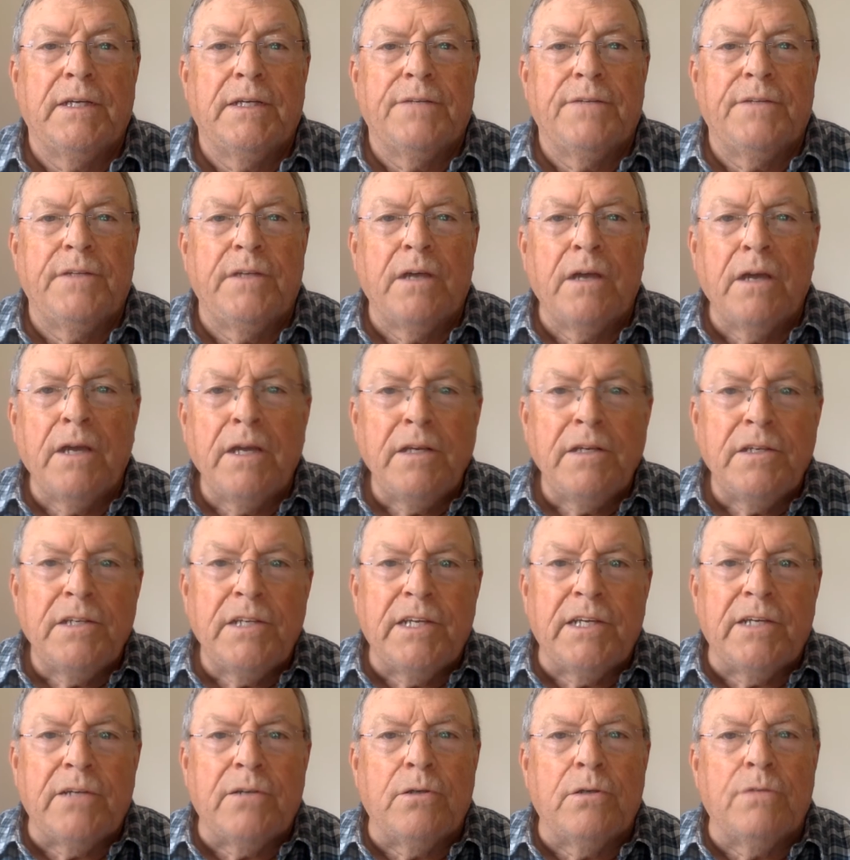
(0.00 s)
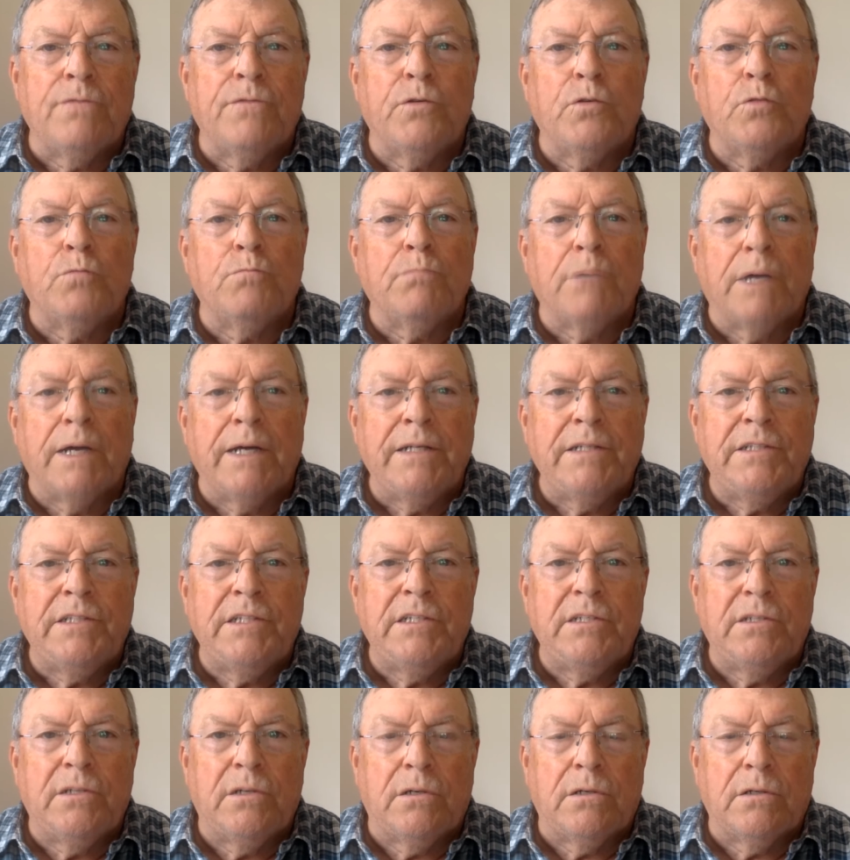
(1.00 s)
the idea of
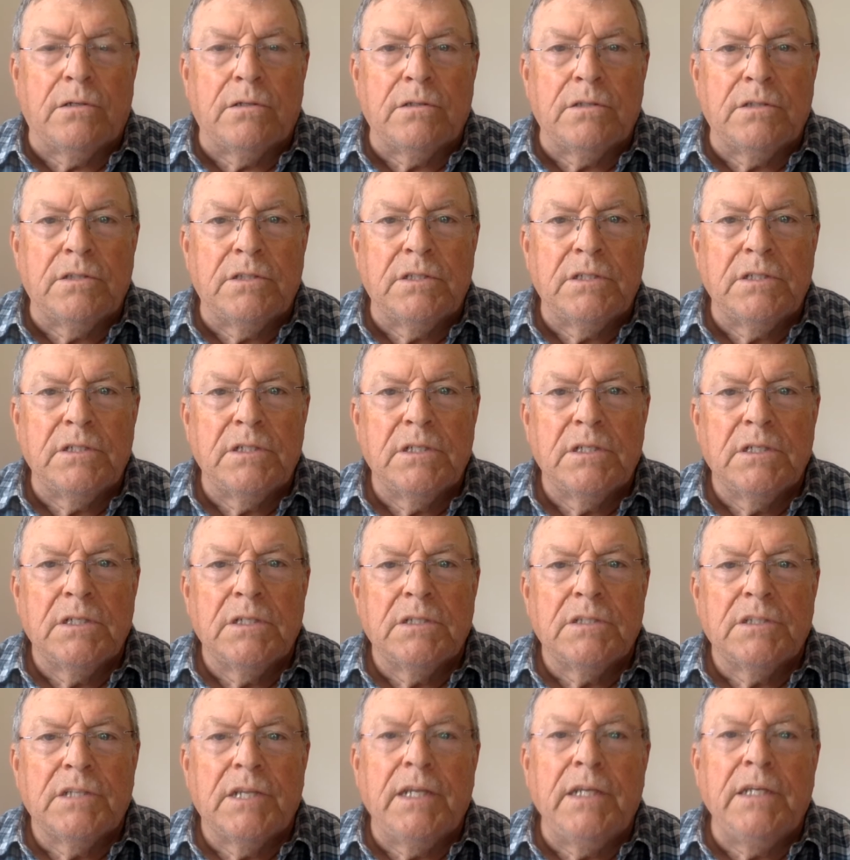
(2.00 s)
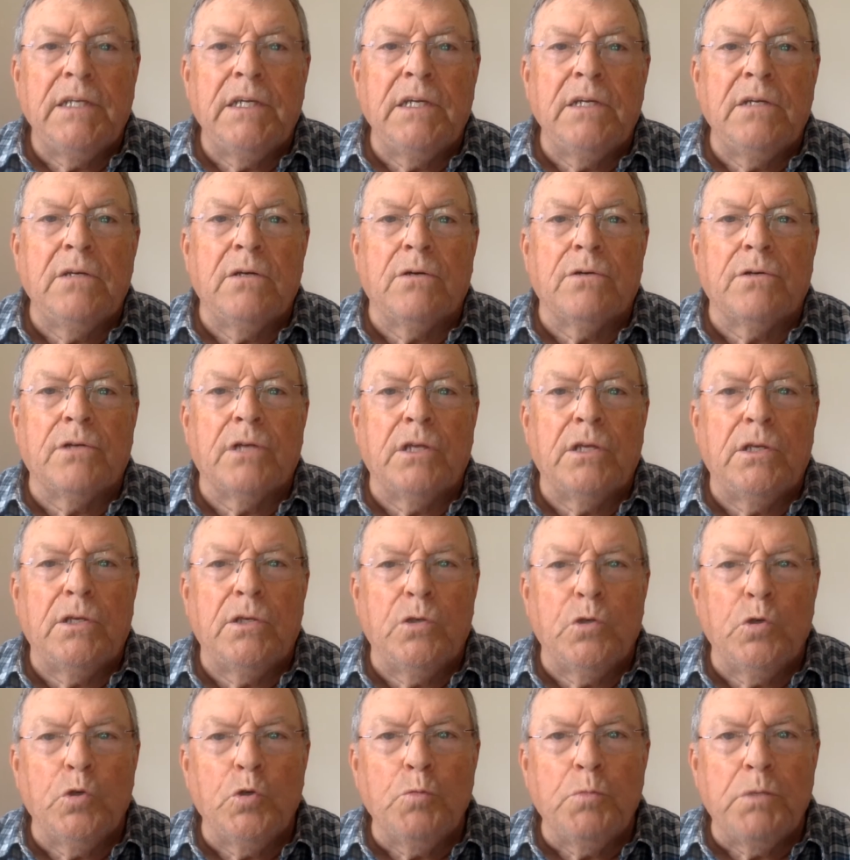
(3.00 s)
Almighty God taking on a
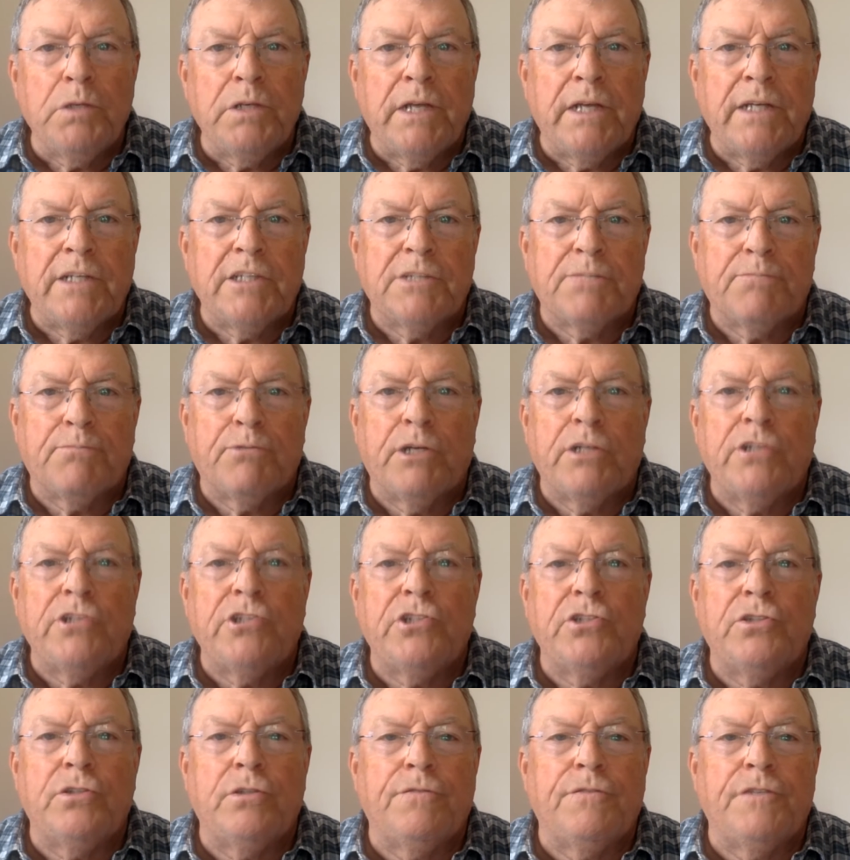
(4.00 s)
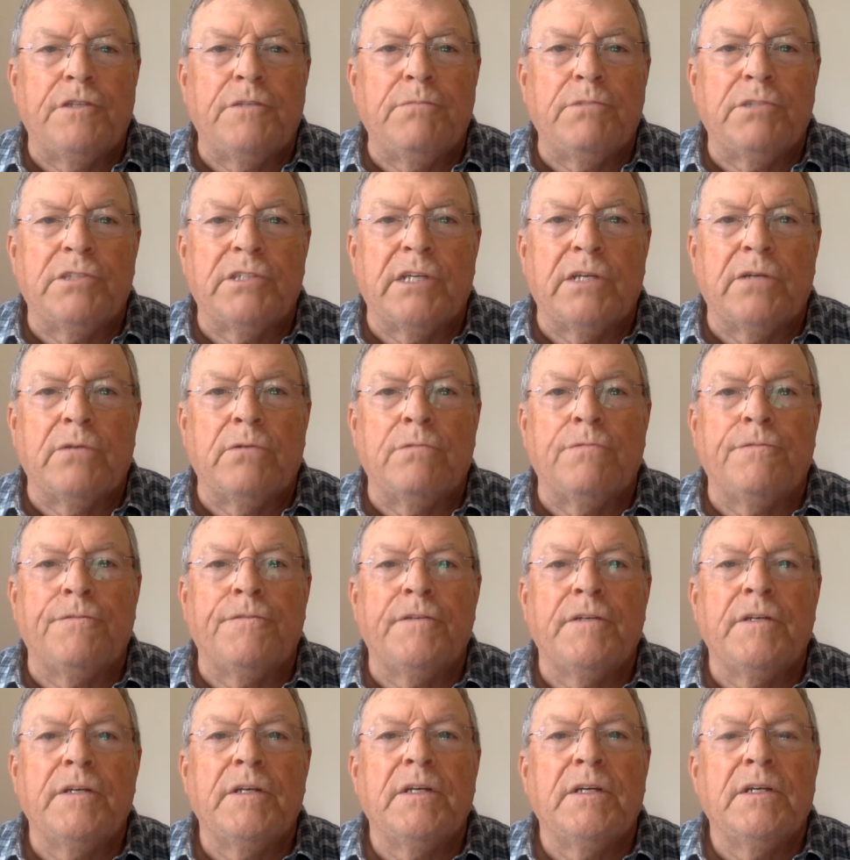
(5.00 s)
human expression of himself
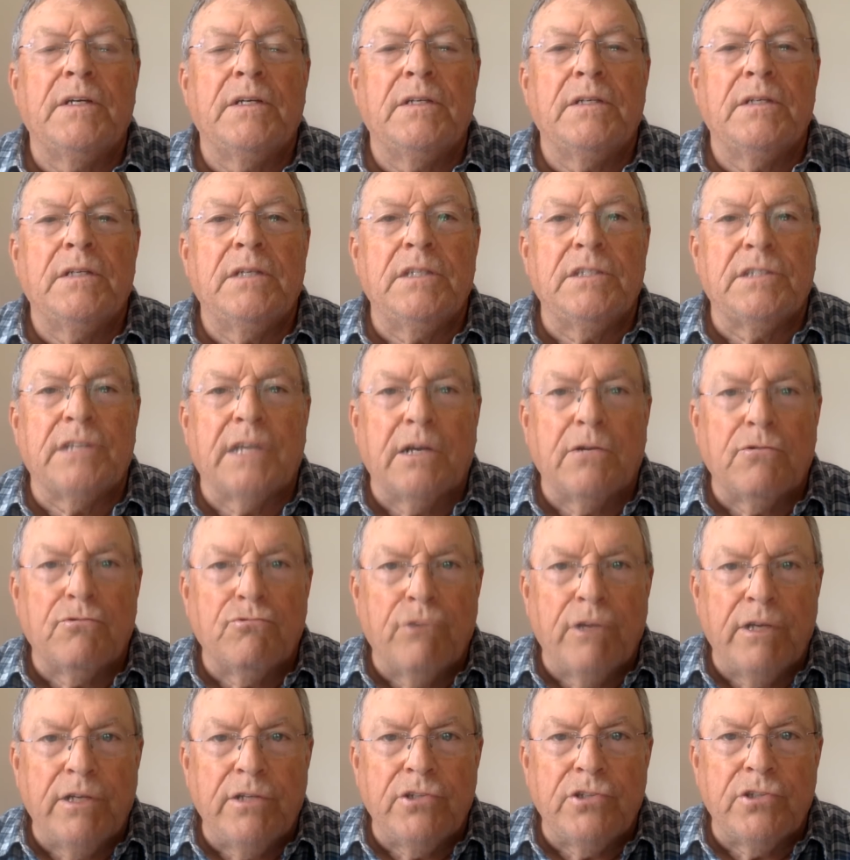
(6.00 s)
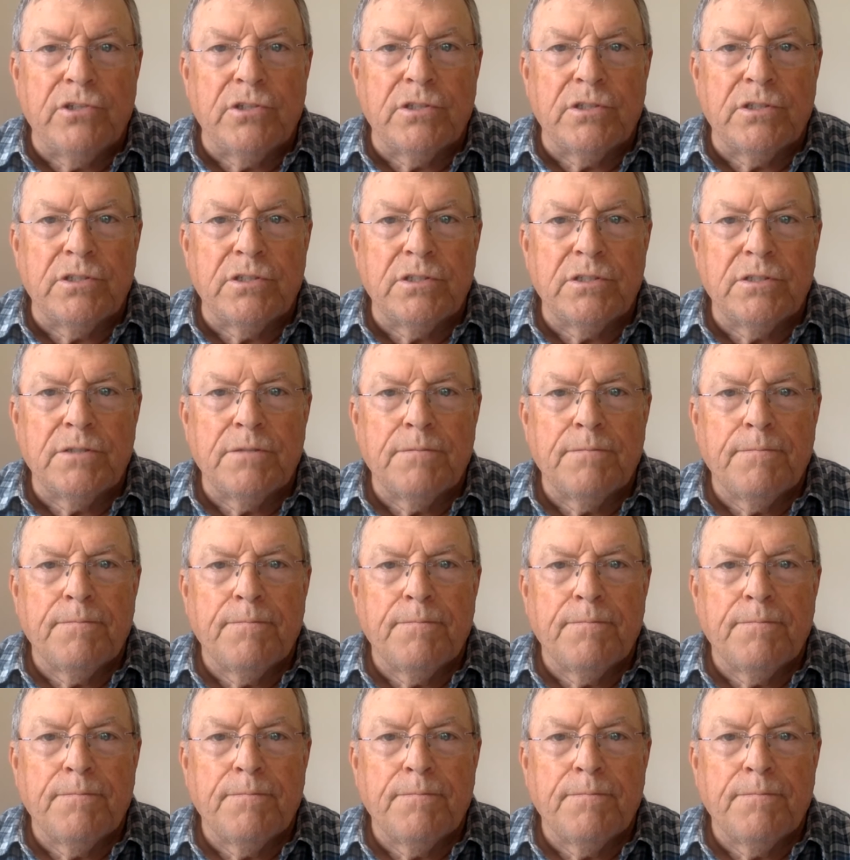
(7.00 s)
is outrageous.